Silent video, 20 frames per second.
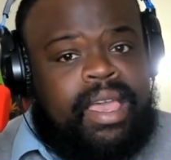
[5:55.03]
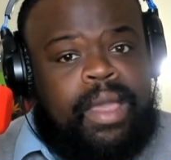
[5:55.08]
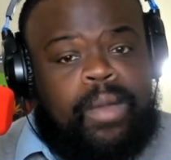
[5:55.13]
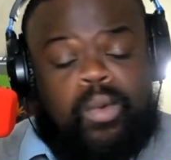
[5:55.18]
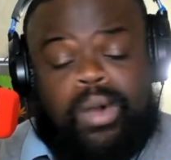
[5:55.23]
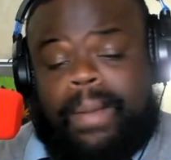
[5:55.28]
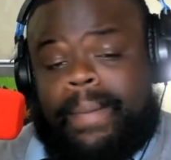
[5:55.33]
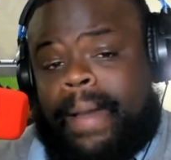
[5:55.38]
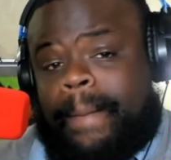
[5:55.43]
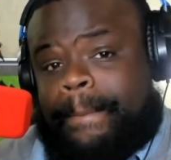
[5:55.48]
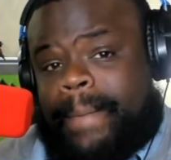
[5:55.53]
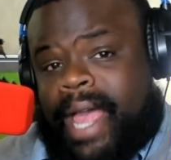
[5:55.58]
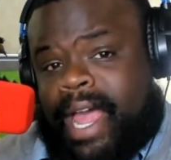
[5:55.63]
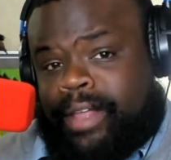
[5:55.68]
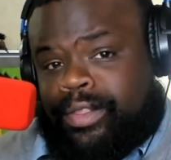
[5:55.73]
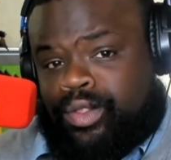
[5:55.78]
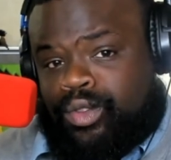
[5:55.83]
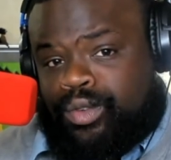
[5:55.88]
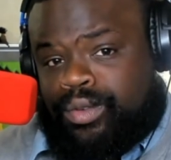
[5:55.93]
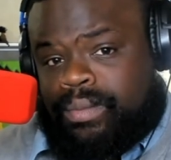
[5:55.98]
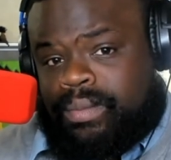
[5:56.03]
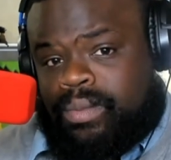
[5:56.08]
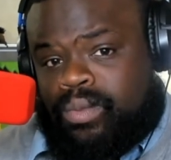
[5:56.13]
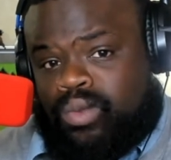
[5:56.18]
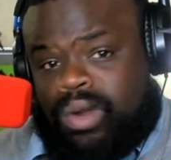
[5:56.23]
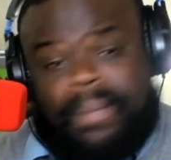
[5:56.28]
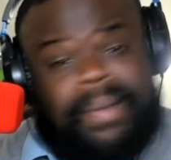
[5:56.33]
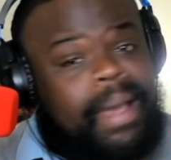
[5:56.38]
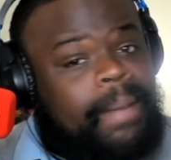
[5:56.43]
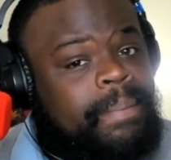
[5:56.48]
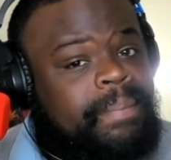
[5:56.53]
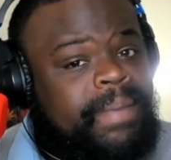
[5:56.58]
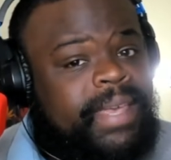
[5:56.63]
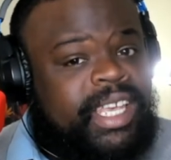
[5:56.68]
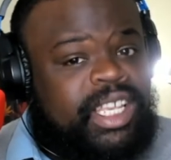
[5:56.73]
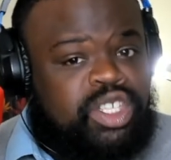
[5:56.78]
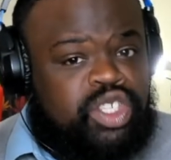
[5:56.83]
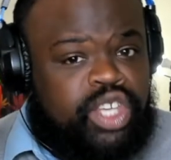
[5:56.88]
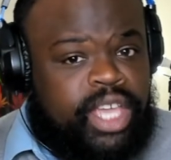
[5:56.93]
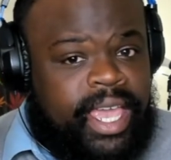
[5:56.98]
And what about bathroom? What about
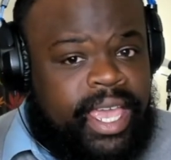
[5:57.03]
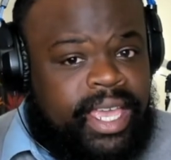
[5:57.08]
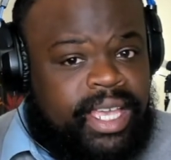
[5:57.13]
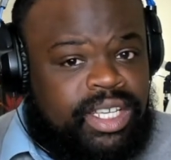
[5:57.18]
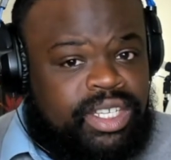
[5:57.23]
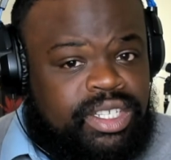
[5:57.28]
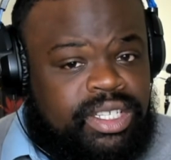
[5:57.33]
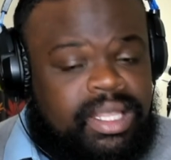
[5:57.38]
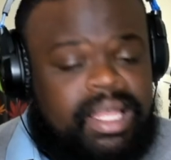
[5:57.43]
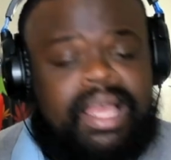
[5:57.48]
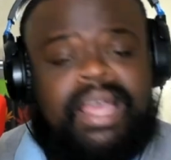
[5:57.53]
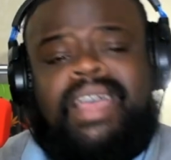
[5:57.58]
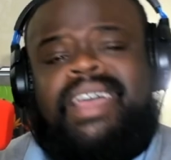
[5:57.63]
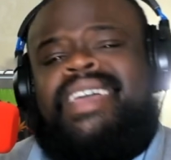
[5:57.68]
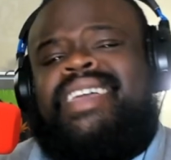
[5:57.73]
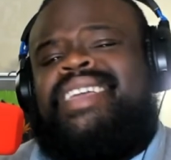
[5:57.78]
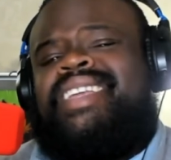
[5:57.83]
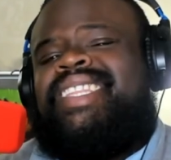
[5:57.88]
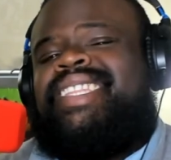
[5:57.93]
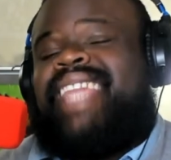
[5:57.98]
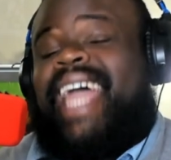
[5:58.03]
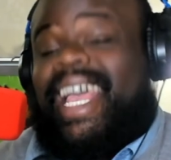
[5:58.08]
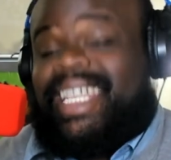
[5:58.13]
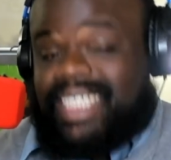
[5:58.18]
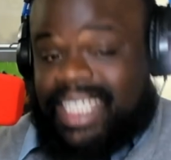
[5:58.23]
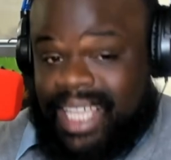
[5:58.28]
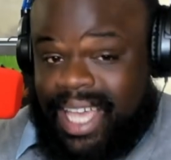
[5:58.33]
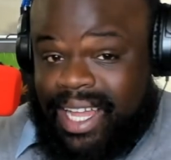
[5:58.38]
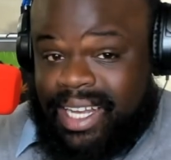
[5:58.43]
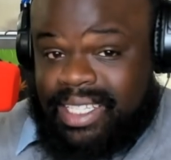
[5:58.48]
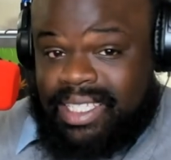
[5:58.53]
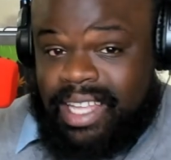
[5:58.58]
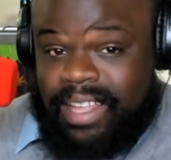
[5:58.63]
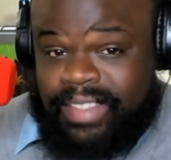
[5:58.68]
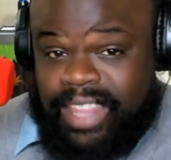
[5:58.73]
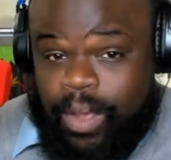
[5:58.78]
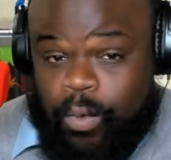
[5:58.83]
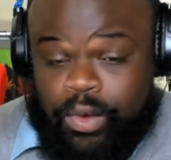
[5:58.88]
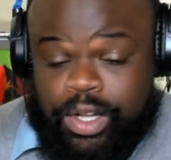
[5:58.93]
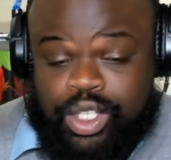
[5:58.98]
being changed? That's the kind of
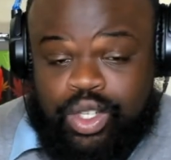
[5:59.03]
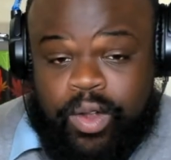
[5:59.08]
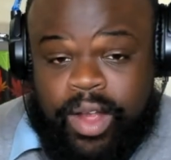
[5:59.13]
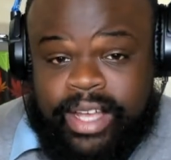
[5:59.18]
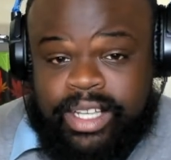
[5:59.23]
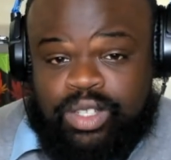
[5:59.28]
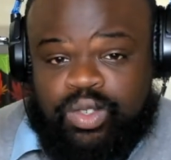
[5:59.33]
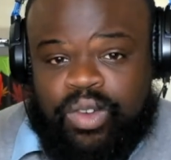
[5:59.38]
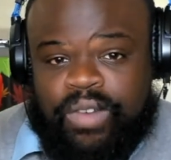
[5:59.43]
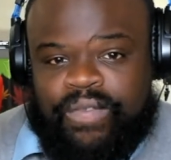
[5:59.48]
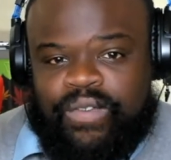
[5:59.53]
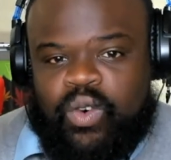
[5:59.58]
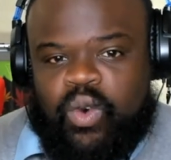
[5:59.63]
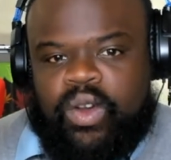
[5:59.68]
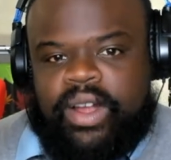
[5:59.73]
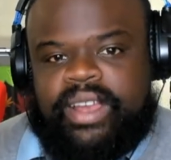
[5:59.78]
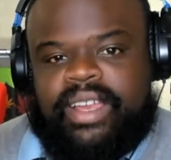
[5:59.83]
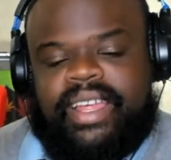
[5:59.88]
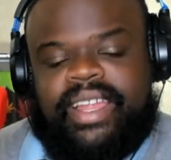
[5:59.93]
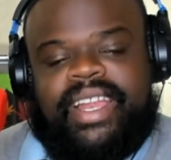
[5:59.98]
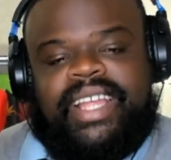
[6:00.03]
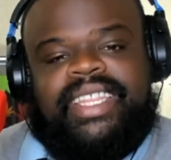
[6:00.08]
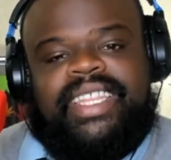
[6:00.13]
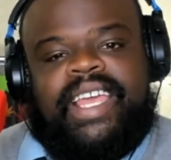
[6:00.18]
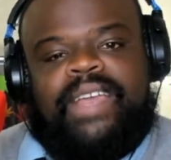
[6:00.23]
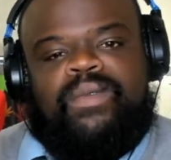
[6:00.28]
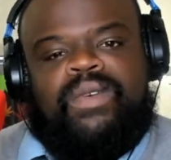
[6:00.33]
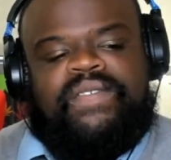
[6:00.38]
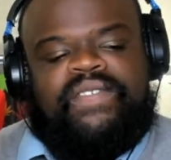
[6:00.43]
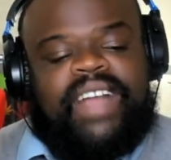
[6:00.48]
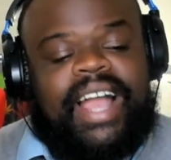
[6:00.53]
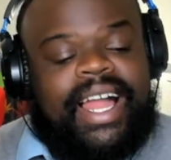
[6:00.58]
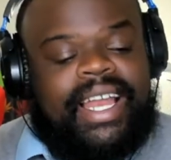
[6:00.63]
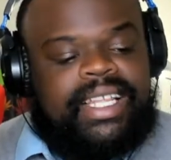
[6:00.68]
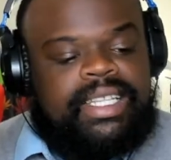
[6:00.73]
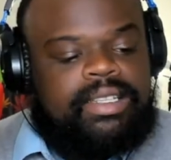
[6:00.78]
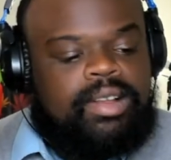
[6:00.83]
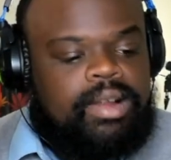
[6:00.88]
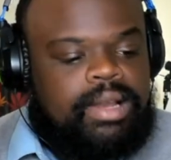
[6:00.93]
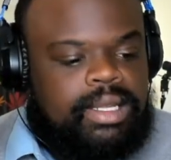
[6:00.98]
stuff that we're trying to avoid. And I think we're
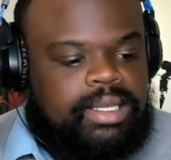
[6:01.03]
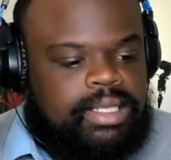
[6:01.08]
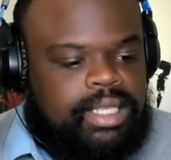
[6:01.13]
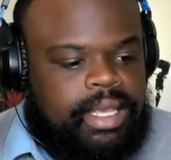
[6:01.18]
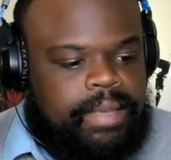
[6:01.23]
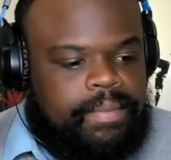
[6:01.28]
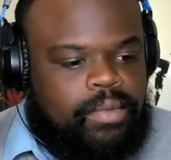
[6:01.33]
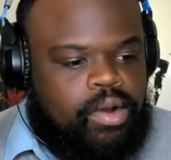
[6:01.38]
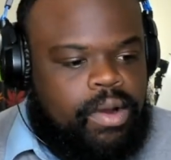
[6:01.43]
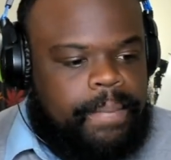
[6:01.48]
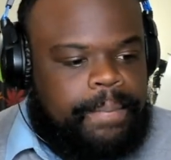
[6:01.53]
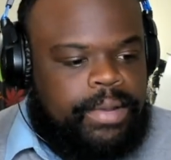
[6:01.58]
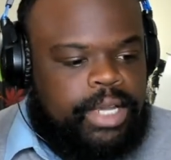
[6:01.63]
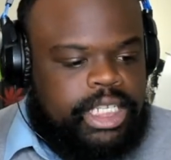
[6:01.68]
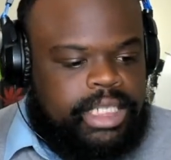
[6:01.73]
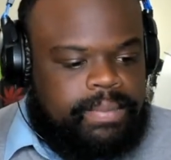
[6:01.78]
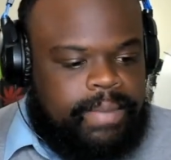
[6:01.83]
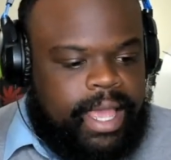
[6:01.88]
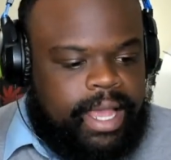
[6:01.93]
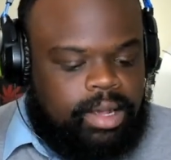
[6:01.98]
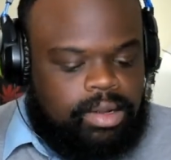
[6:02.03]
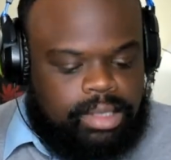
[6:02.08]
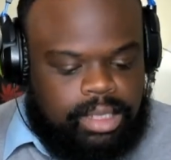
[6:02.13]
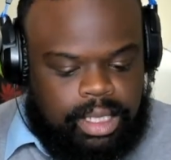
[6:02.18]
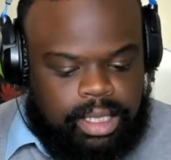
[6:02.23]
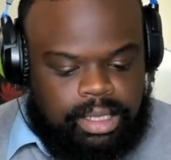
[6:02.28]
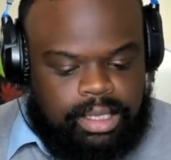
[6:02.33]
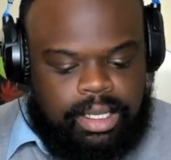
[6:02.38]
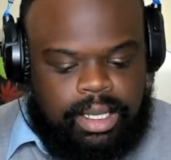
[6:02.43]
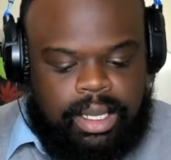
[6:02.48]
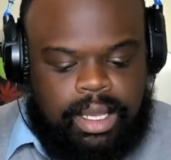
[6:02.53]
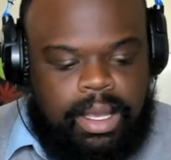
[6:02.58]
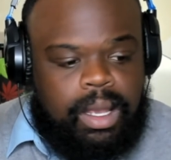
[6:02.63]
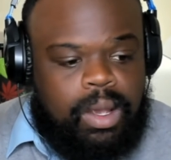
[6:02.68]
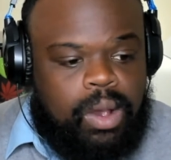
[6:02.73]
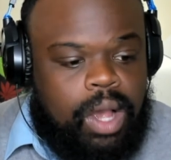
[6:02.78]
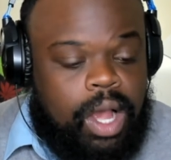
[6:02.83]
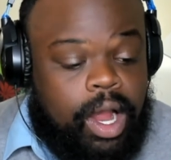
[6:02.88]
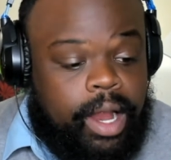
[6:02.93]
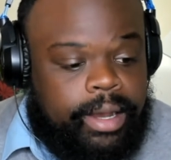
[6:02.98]
finally starting to see more pushback on this.
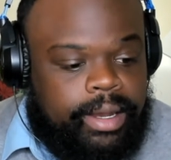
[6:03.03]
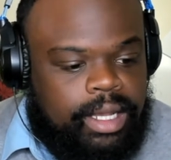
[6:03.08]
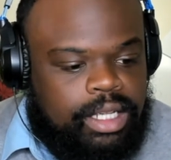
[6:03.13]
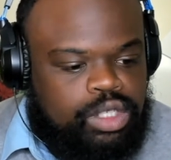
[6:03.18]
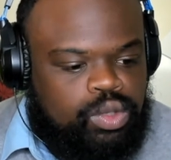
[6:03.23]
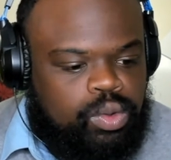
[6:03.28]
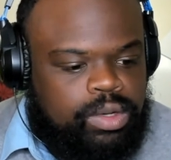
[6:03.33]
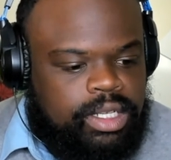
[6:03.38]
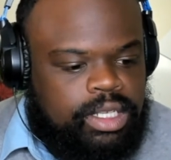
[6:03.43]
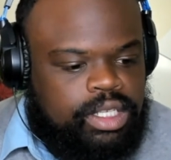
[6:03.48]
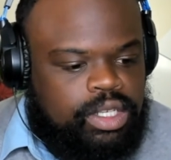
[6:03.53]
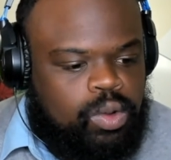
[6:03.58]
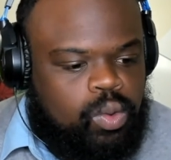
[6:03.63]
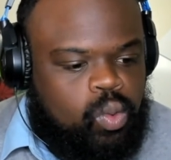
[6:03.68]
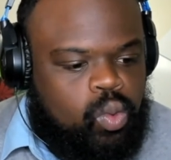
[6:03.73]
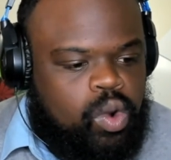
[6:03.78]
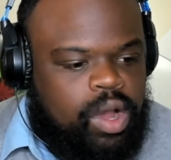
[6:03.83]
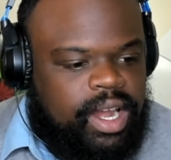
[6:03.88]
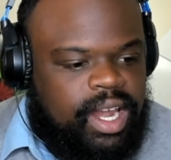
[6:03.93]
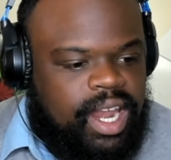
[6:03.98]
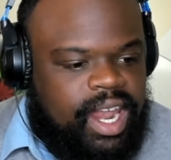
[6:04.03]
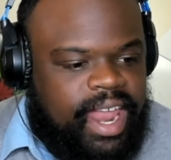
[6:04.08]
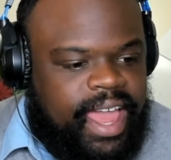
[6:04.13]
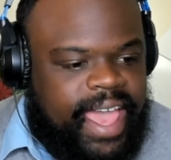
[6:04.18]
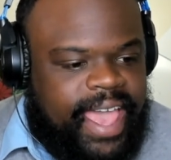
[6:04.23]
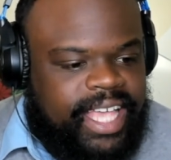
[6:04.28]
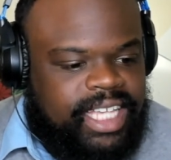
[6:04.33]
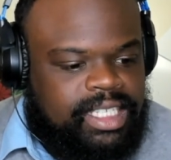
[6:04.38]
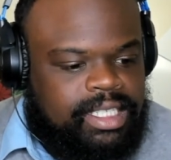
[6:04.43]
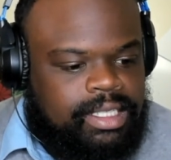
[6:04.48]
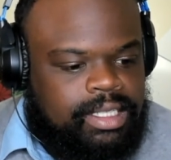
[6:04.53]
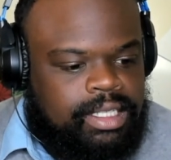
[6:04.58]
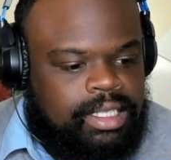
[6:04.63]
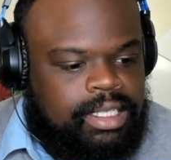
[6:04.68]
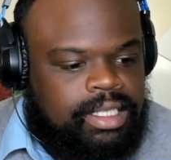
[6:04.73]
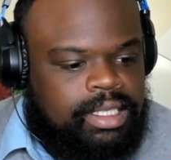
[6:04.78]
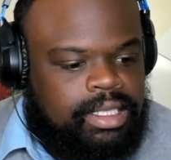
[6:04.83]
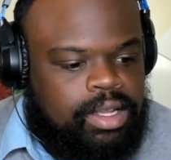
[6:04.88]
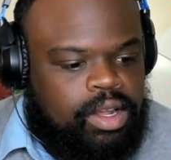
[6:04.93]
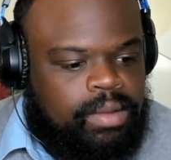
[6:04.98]
All right, I just wanted to show one last
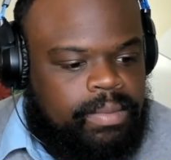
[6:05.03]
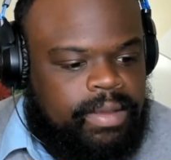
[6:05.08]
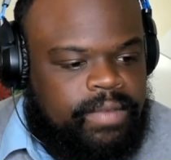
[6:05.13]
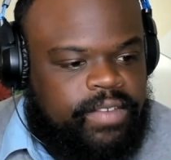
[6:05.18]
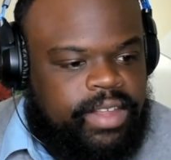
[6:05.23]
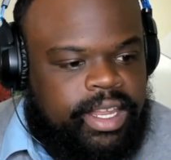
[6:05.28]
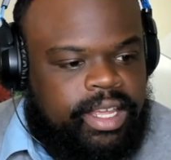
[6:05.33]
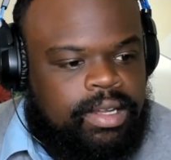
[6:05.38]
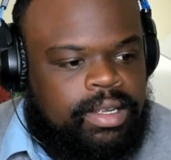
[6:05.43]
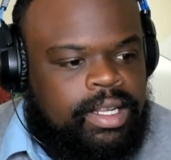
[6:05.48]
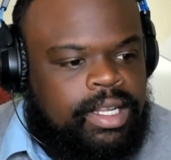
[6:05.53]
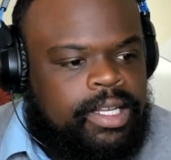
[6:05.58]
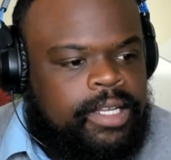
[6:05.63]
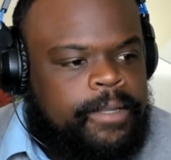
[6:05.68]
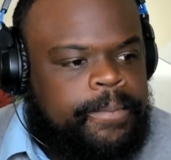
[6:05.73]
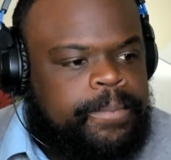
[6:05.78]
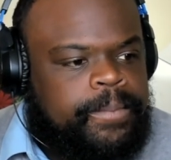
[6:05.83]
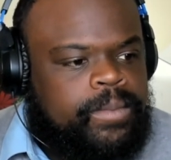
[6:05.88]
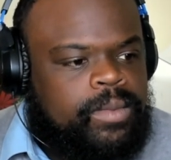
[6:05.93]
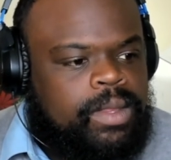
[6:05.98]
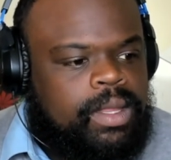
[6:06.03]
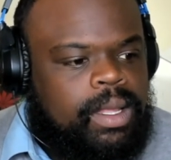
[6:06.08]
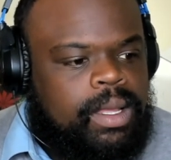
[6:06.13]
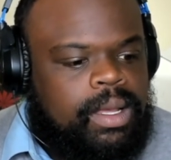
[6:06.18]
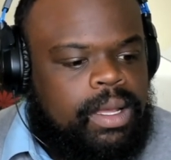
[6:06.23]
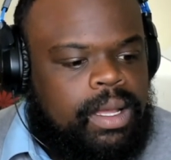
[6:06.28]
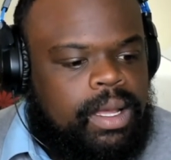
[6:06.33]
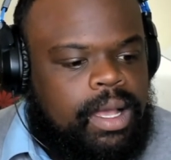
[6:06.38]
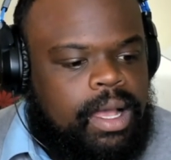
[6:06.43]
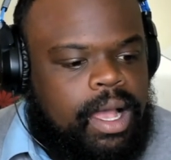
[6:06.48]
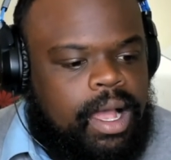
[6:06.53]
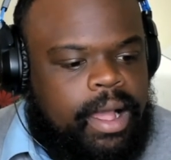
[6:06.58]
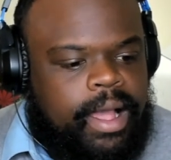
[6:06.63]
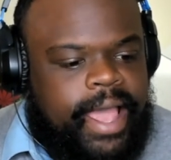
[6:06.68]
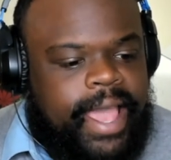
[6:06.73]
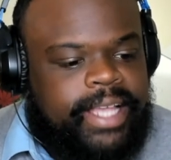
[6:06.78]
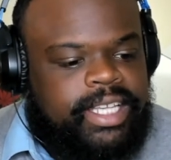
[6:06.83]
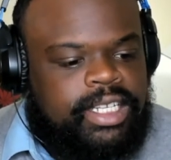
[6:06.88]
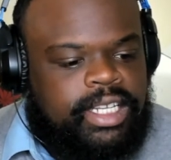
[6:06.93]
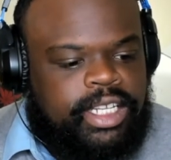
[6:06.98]
disturbing video. Uh,
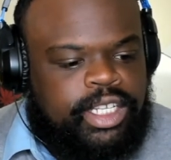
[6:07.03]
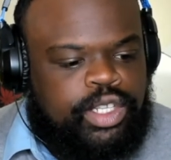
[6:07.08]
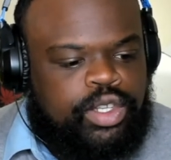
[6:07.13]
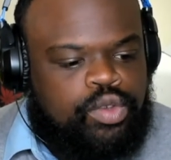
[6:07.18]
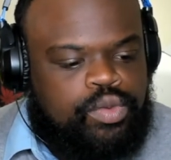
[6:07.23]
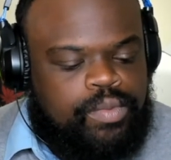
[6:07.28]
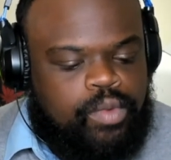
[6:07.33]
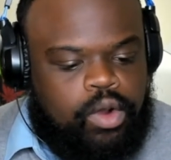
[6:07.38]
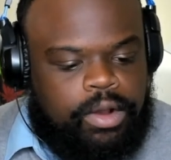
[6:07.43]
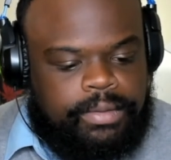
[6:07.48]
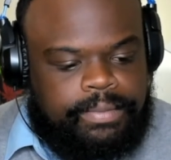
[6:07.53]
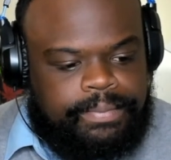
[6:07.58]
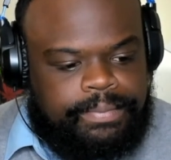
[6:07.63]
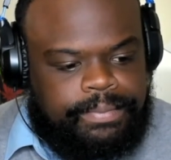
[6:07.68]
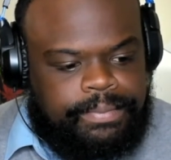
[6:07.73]
actually, two more.